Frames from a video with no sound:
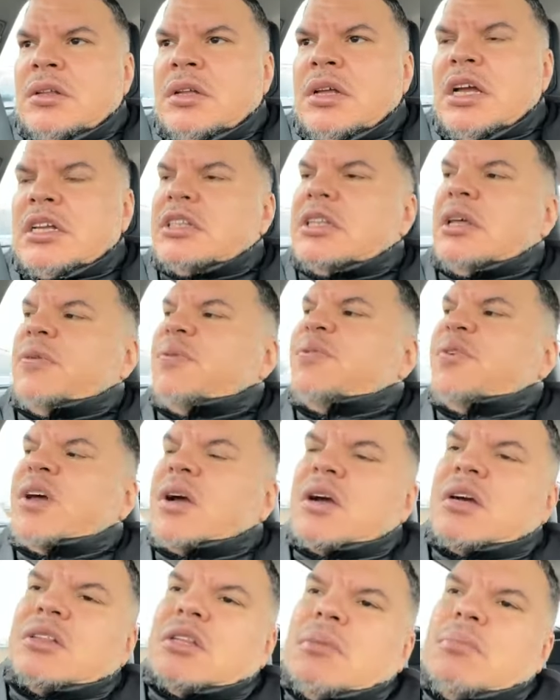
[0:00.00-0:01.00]
In the
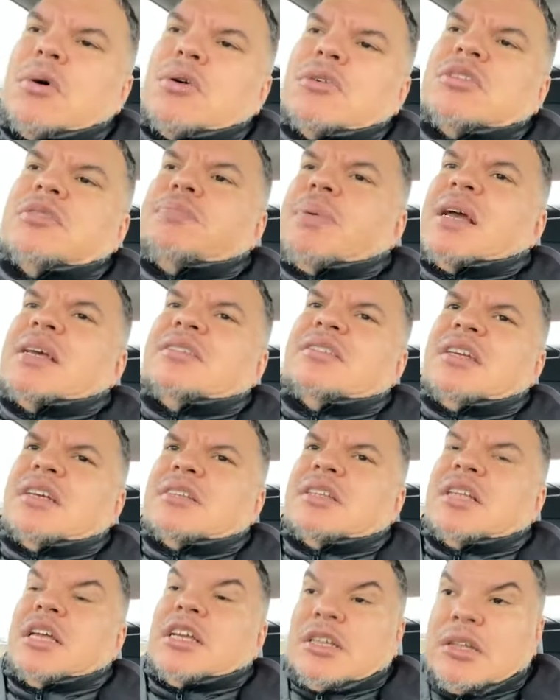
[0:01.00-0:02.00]
fiqh, the most basic
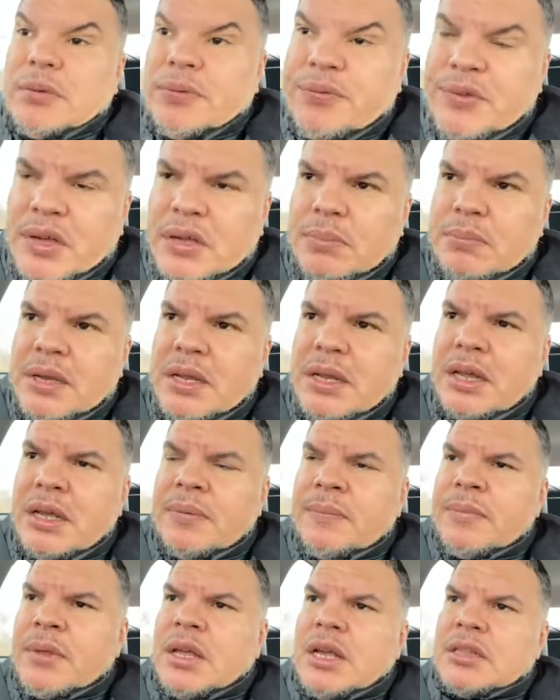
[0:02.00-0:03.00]
thing, in the fiqh meaning,
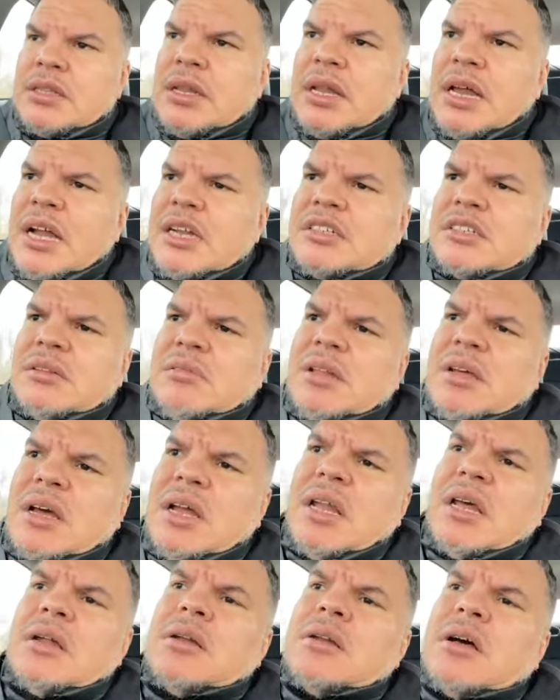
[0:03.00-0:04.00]
in the knowledge of the
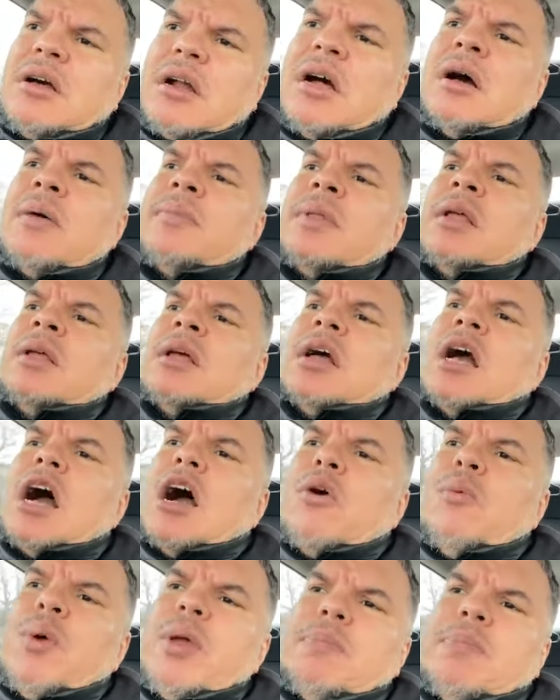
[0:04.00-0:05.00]
halal and haram,
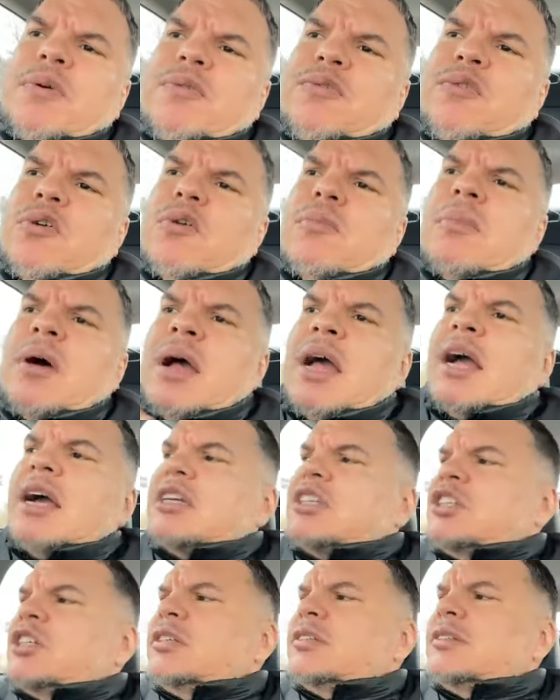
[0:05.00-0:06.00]
how we perform our
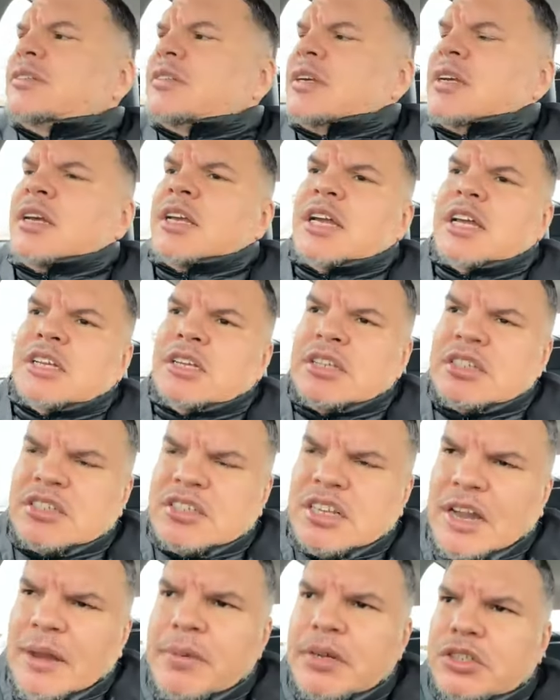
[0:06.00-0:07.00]
actions, in
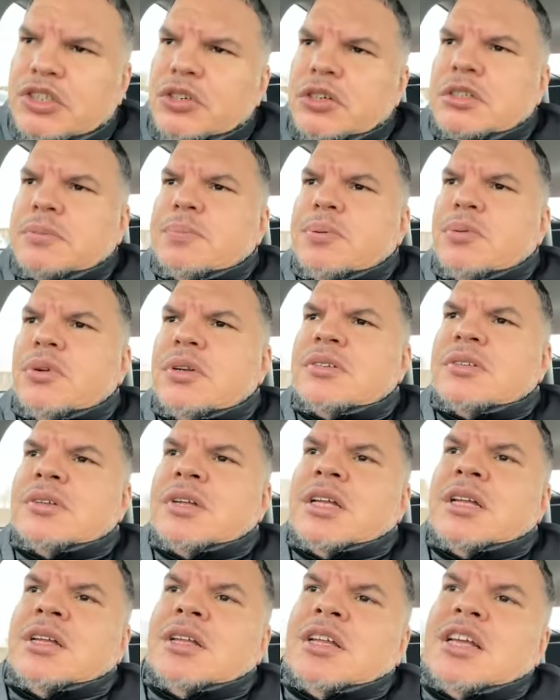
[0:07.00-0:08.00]
Islamic jurisprudence,
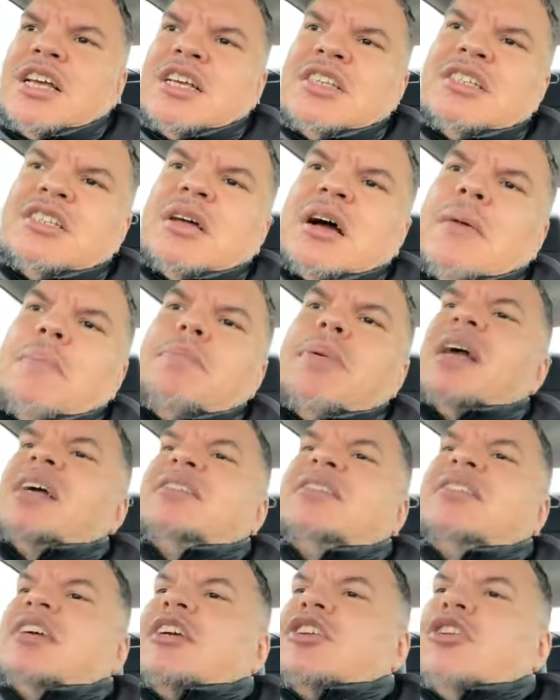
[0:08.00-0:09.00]
is a
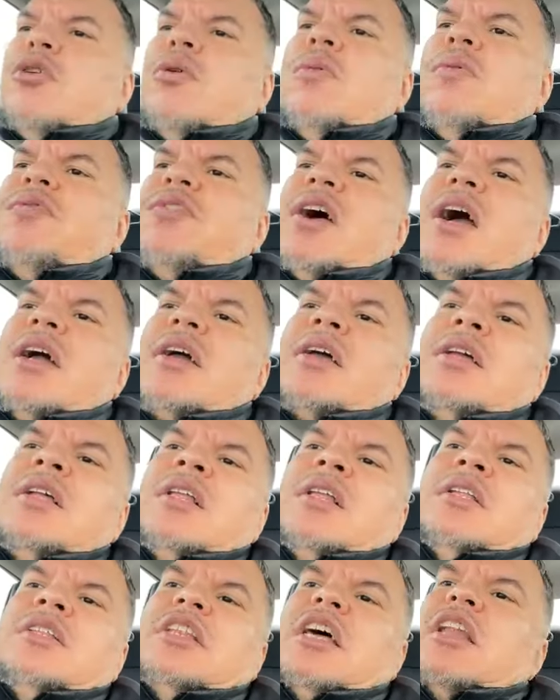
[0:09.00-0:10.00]
basic known fact
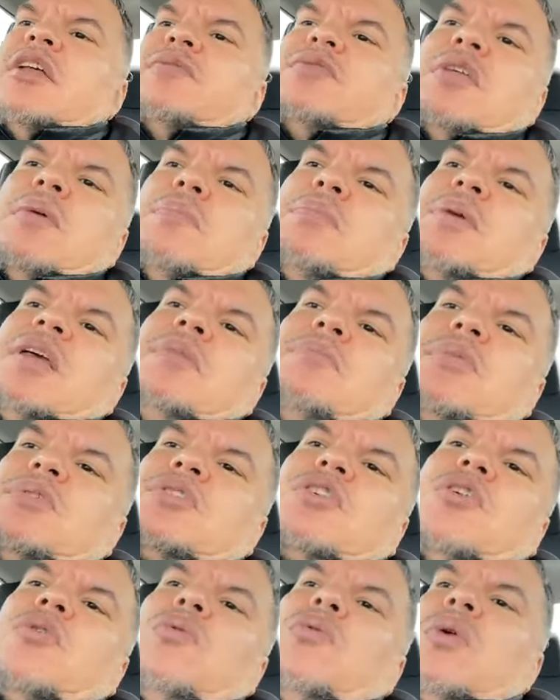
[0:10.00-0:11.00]
that if the people
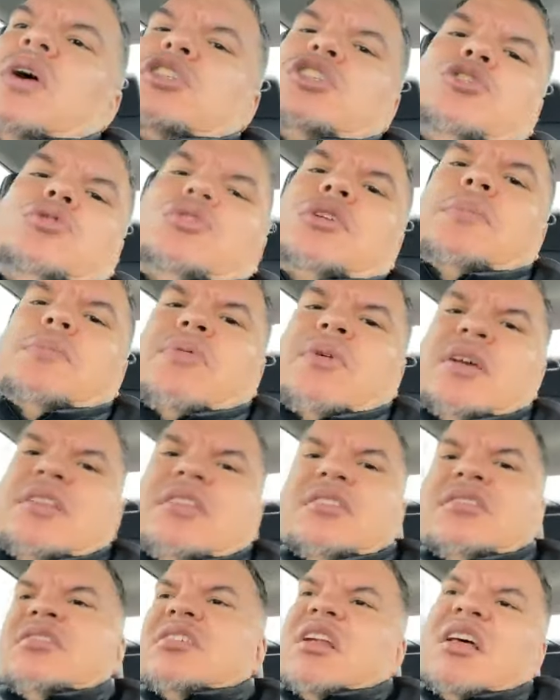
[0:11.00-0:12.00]
don't want you to pray
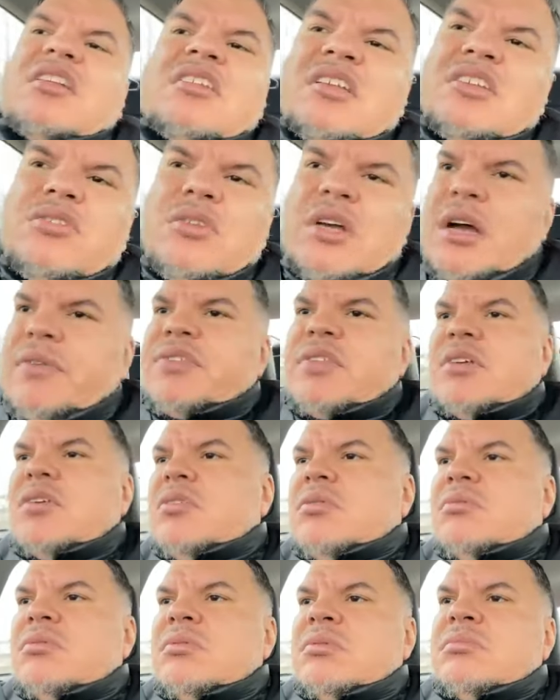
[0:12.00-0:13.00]
the salah, then you have to go.